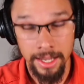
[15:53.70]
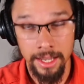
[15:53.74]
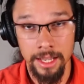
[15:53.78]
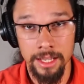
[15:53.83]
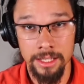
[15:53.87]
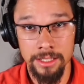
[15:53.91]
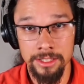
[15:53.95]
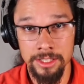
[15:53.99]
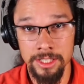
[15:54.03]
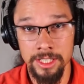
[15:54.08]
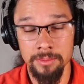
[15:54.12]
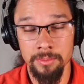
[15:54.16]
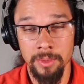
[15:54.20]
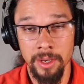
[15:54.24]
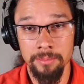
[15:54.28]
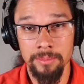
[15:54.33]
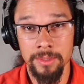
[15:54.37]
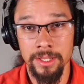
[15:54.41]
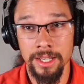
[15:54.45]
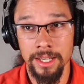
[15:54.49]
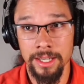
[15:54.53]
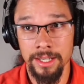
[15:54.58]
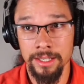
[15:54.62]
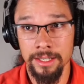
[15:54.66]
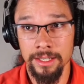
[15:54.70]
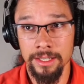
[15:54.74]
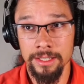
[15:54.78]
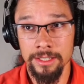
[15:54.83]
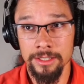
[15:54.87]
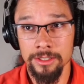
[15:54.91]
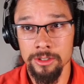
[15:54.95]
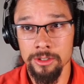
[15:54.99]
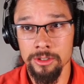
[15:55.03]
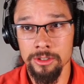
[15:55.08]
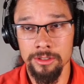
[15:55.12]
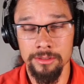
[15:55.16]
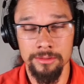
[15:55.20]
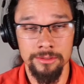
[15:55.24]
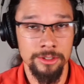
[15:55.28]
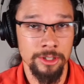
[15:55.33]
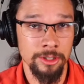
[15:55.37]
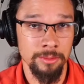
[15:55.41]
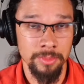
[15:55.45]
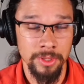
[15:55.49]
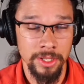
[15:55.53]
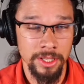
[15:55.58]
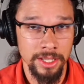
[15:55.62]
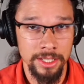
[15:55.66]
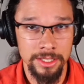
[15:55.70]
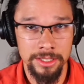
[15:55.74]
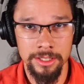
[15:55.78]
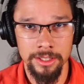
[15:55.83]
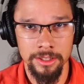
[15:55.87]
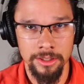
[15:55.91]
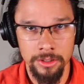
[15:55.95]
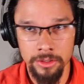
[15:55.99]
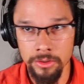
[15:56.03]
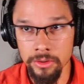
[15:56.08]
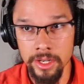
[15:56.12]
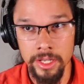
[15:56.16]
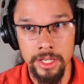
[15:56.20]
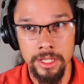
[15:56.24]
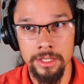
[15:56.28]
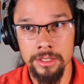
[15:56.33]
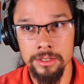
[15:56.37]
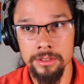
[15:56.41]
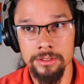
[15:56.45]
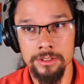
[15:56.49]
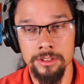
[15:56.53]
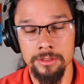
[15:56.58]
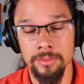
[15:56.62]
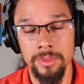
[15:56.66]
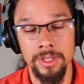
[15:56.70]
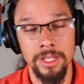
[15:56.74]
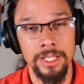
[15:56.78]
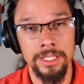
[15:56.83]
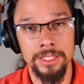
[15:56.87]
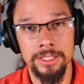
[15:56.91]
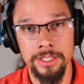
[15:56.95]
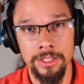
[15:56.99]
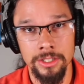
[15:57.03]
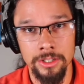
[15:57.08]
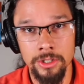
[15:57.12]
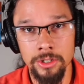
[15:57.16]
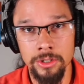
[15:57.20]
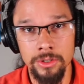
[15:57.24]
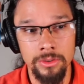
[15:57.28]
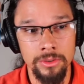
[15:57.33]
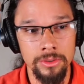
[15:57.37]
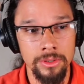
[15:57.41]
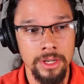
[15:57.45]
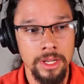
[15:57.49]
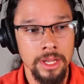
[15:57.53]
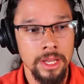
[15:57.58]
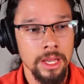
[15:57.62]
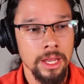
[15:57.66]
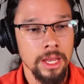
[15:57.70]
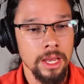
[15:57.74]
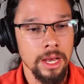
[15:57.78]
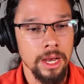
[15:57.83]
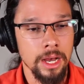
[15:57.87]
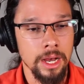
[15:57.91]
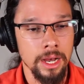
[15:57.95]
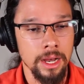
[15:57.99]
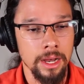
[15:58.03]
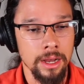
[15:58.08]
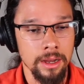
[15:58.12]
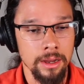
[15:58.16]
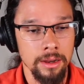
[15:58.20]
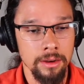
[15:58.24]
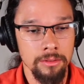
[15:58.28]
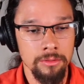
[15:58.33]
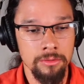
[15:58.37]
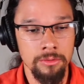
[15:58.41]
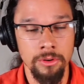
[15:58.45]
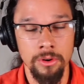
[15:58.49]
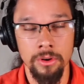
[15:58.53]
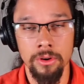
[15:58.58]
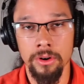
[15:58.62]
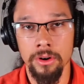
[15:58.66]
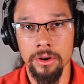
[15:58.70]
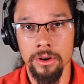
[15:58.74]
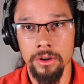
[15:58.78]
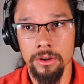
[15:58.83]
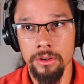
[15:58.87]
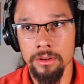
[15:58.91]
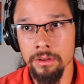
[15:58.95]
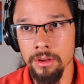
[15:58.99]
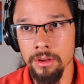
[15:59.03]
C-peptide should be less than 3, should be less than 2 for